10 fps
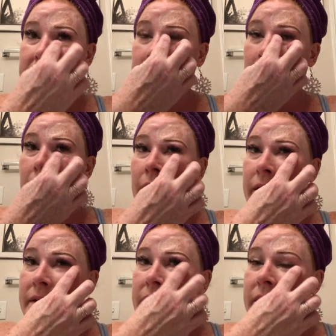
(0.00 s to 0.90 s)

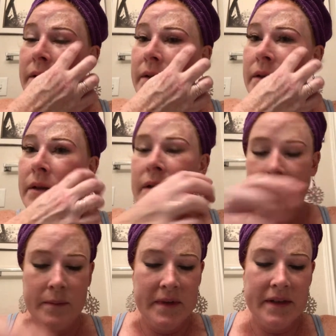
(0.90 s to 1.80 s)
Glass,
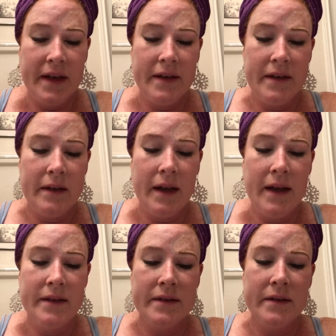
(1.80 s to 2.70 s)
Miss Candy
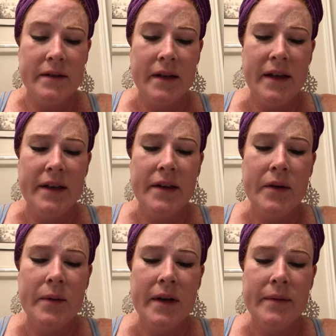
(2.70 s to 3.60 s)
Glass, is like, you
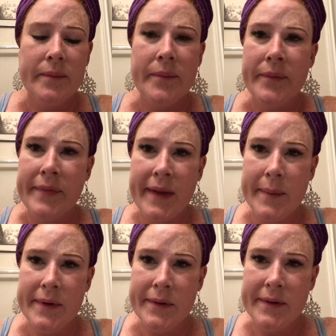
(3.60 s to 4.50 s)
know what?
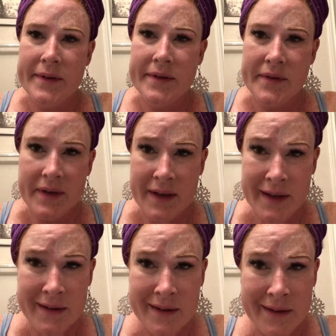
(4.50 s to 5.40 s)
I've been doing this for
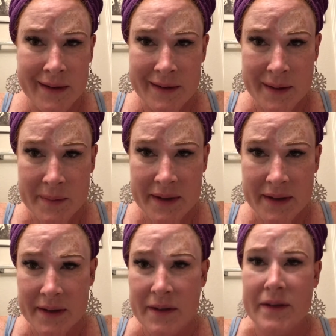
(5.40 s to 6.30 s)
like
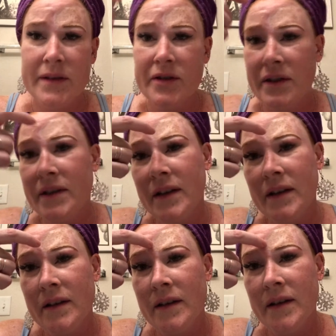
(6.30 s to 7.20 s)
30-something years. And she's like,
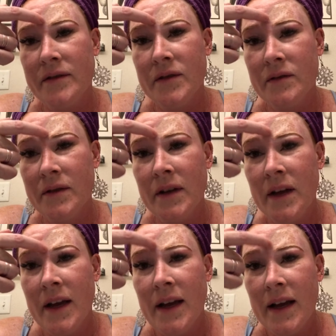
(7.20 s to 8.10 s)
nothing gives you
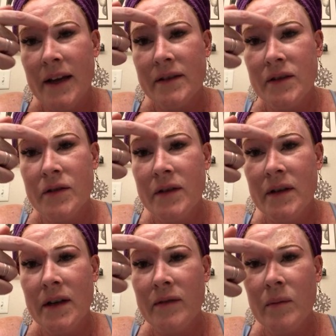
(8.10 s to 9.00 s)
as
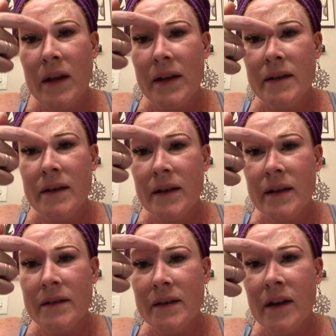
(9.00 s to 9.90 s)
good of a blend
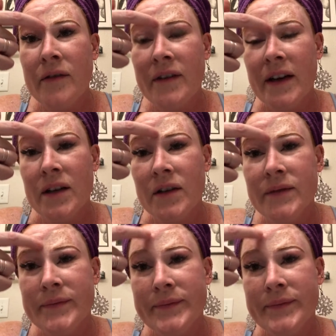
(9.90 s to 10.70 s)
as a finger.